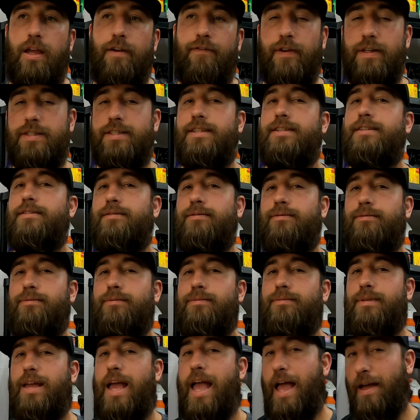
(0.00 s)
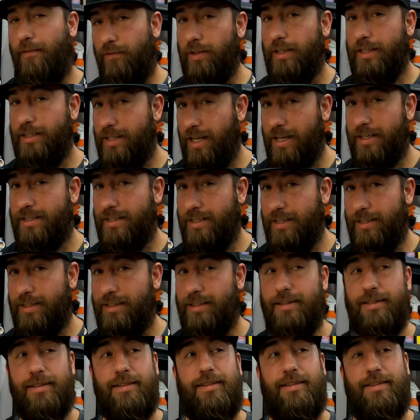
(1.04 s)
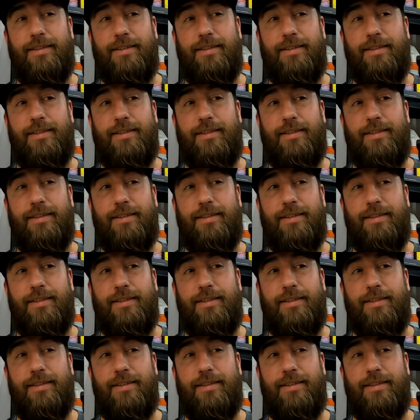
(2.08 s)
if it's heavily dusted,